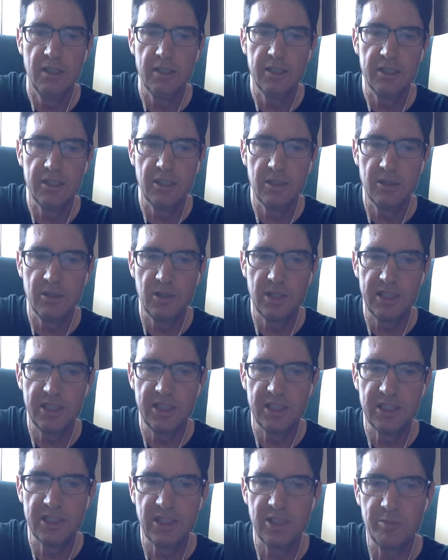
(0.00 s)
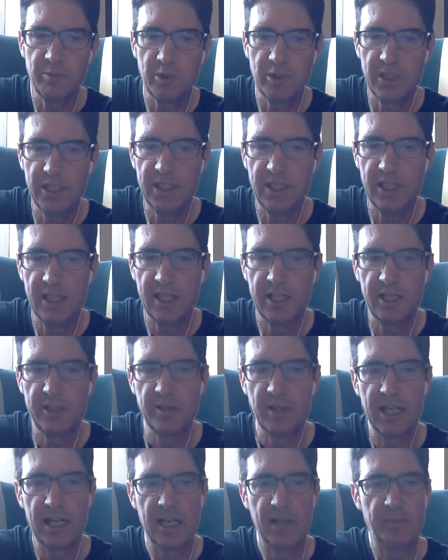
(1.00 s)
So in summary,
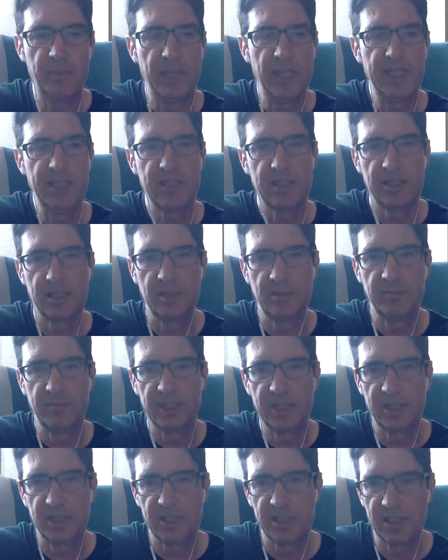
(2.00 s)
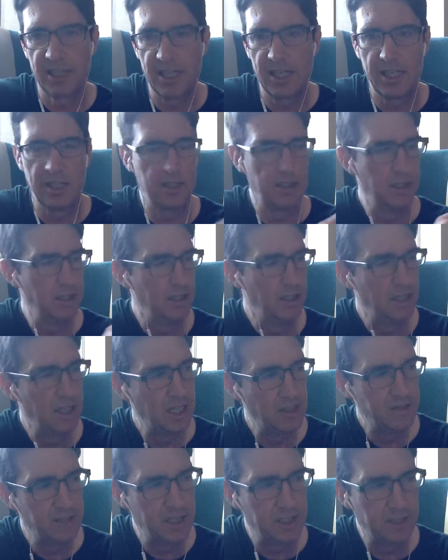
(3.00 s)
and I place them such that
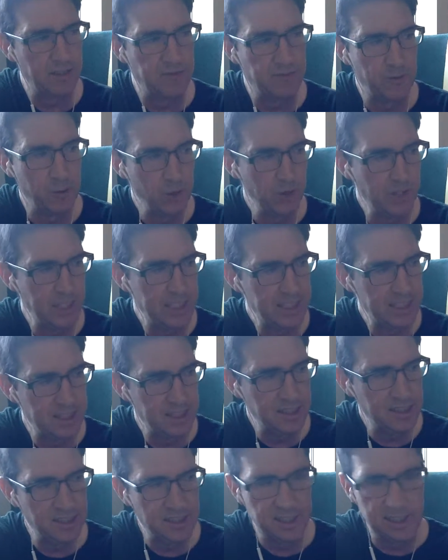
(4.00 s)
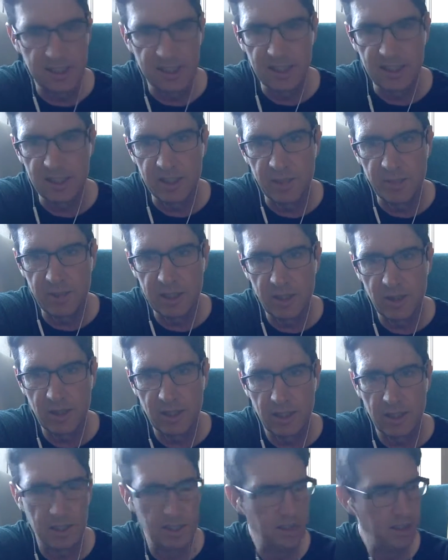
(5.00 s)
I've got the four aces, this is the blue
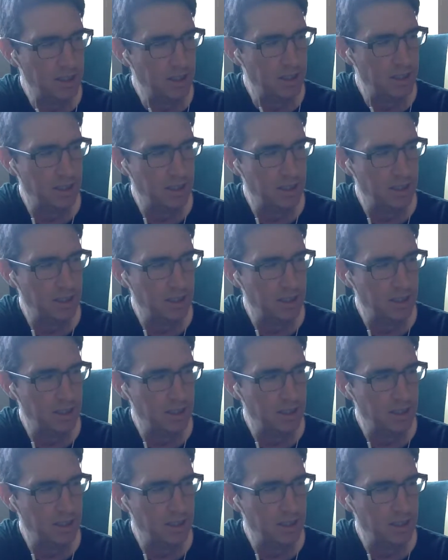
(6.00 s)
card,